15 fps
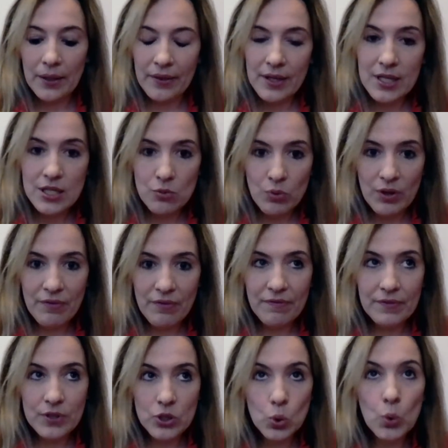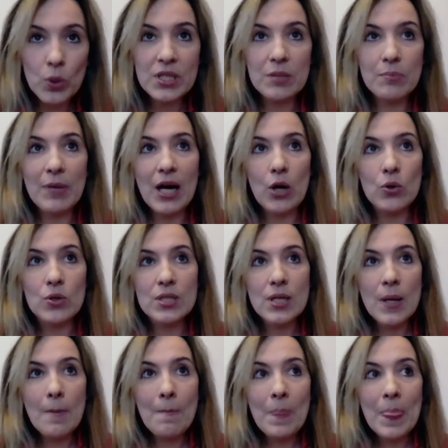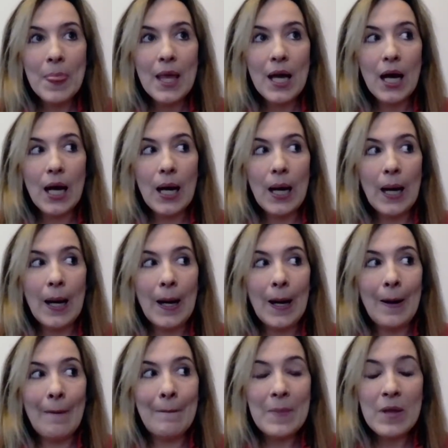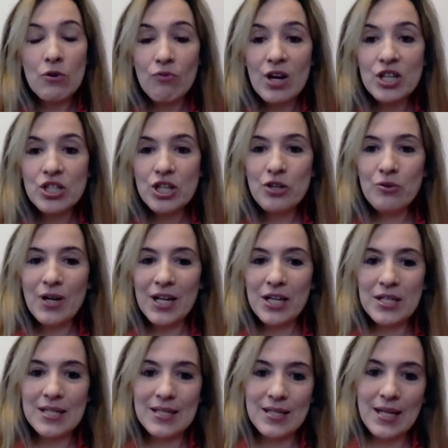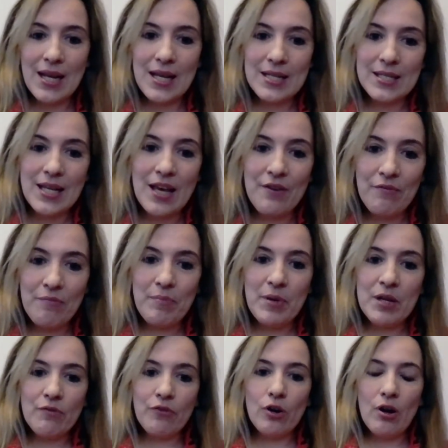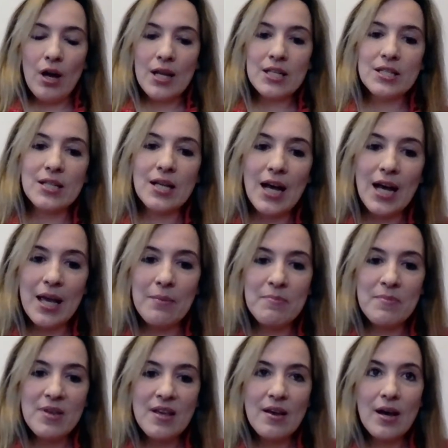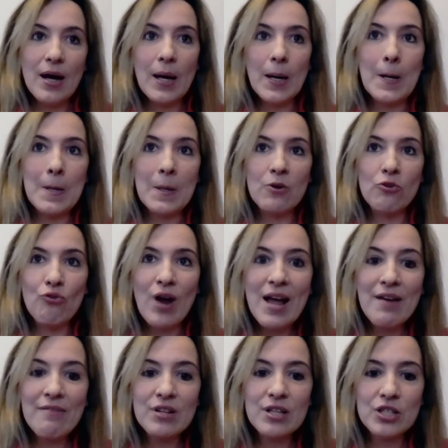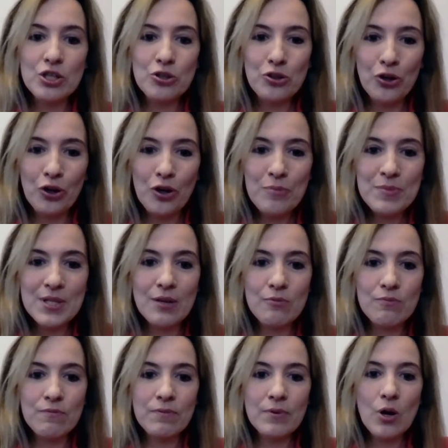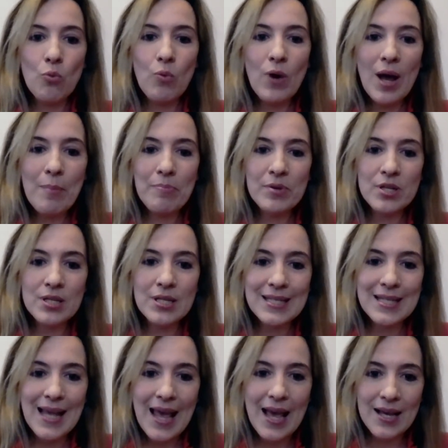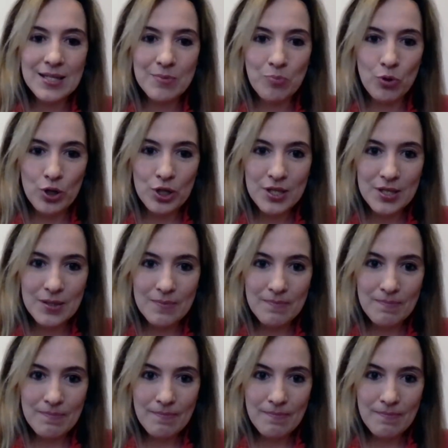things we've talked about. Russia and United States have been for a long time rivals in terms of weapons exports.